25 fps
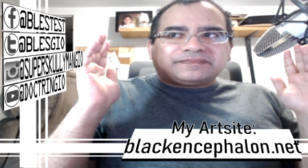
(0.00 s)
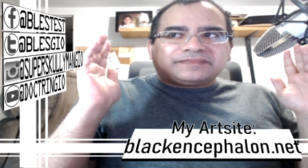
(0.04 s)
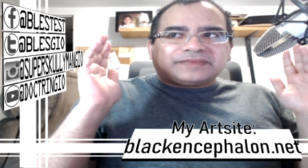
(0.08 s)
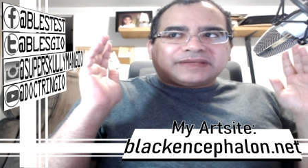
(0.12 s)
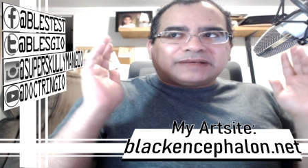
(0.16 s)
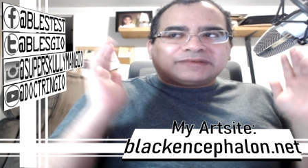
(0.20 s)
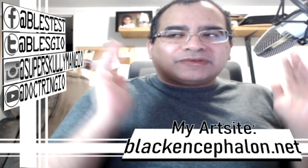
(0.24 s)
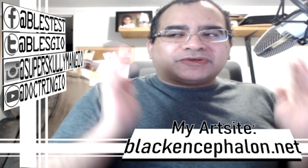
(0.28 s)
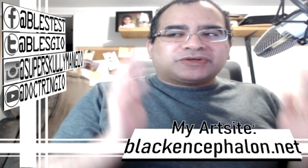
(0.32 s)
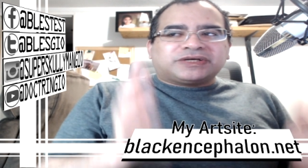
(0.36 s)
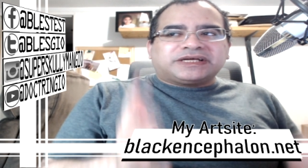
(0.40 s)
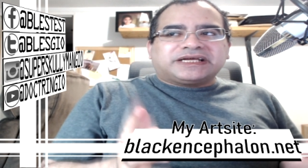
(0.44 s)

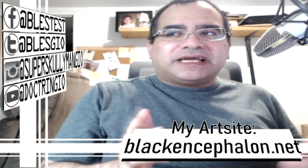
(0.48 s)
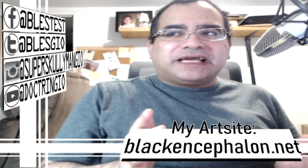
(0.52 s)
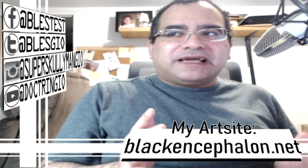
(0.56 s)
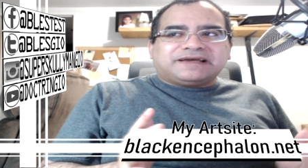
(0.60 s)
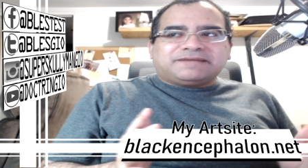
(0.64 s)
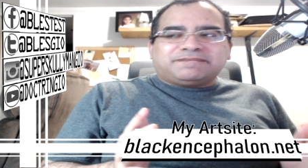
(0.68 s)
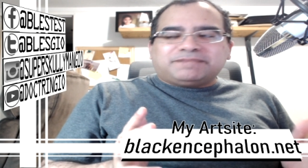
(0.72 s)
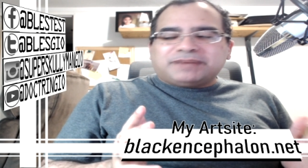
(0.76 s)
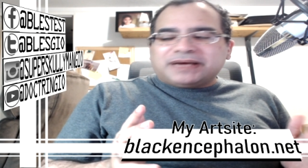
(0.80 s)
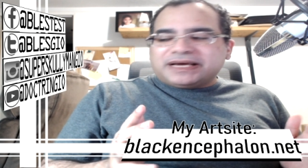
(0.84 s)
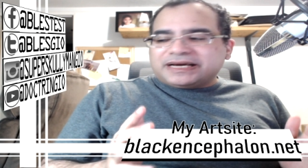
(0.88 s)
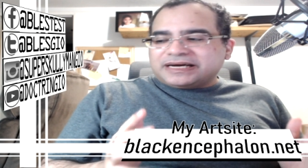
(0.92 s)
I'm trying to
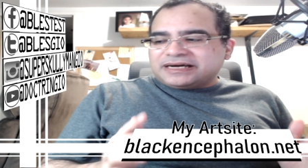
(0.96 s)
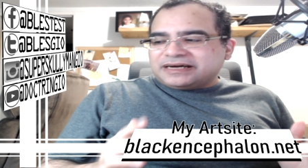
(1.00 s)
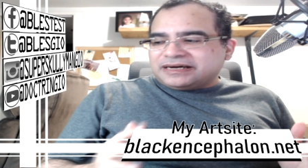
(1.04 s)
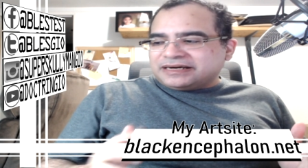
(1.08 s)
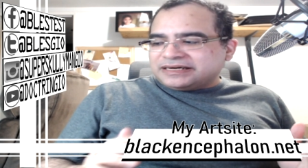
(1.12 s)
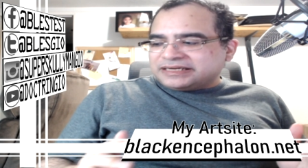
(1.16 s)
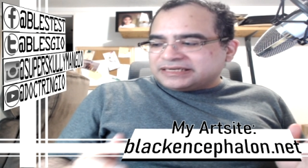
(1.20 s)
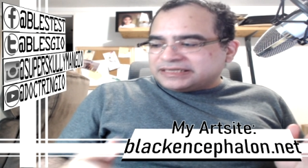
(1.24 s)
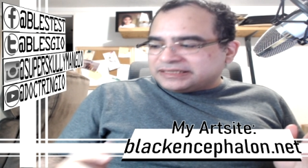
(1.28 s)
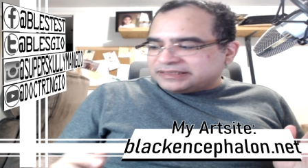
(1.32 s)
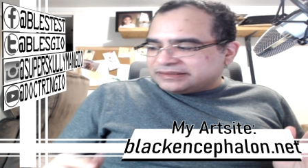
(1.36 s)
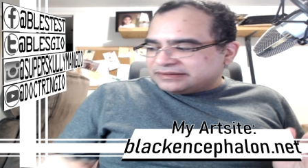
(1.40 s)
get back
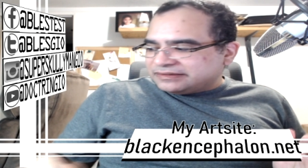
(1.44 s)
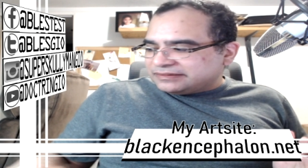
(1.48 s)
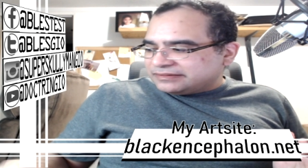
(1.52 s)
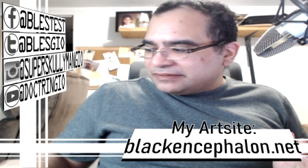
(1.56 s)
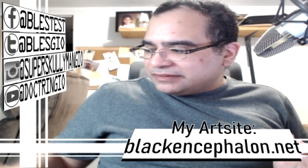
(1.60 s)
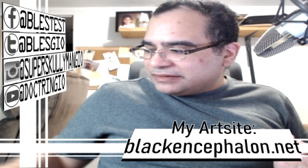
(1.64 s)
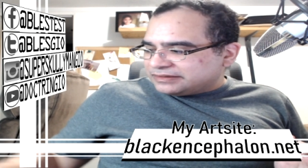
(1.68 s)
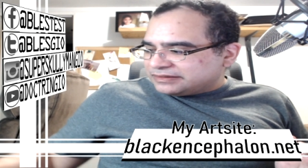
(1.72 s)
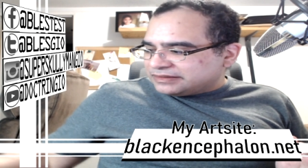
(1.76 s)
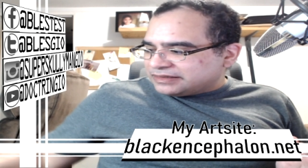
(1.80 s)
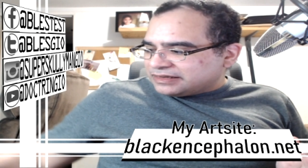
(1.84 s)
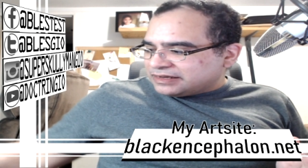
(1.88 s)
on it.
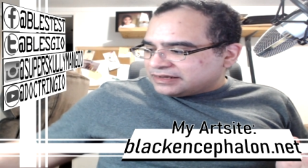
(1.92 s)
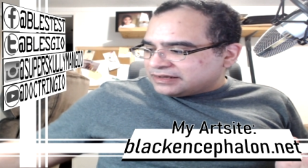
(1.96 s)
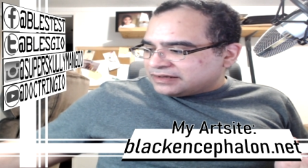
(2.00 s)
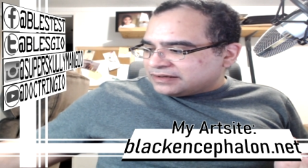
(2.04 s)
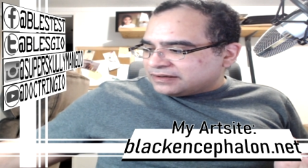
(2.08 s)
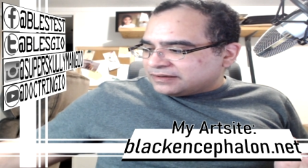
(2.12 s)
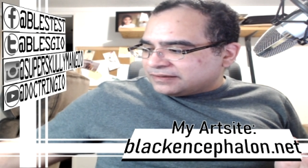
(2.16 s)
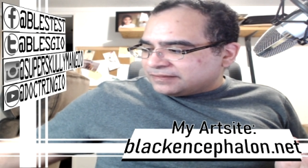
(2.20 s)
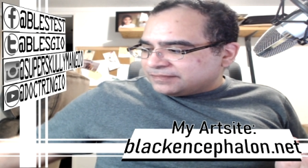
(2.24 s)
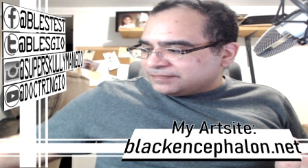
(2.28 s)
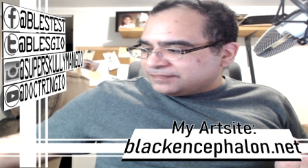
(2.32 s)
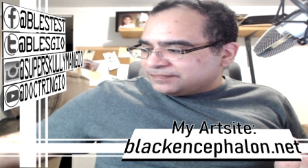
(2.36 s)

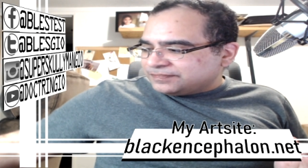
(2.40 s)
Um,